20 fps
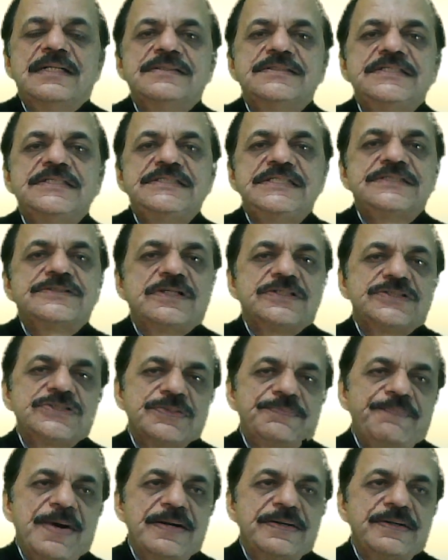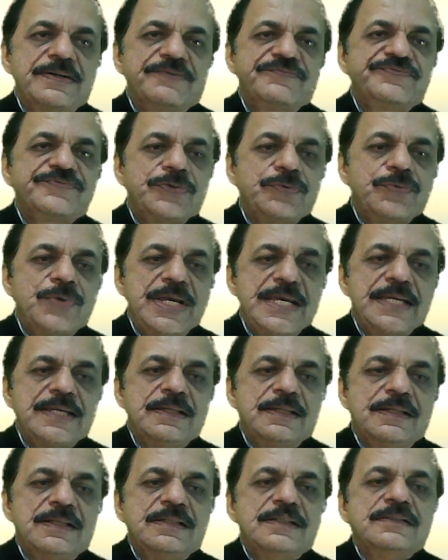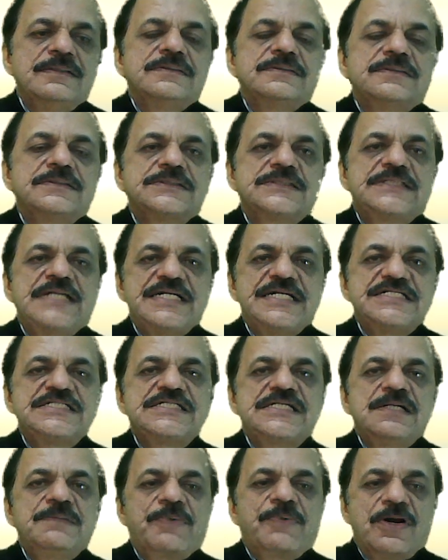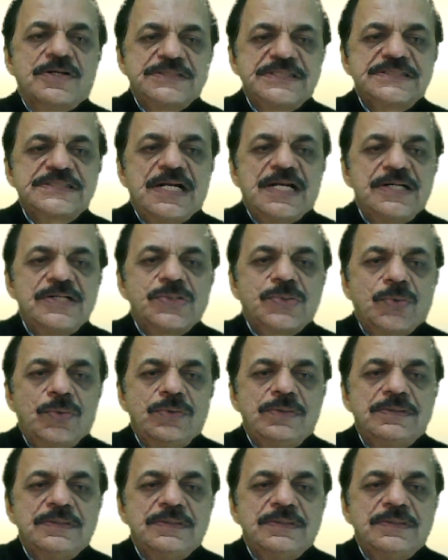This is also part of QA. Statistical process control,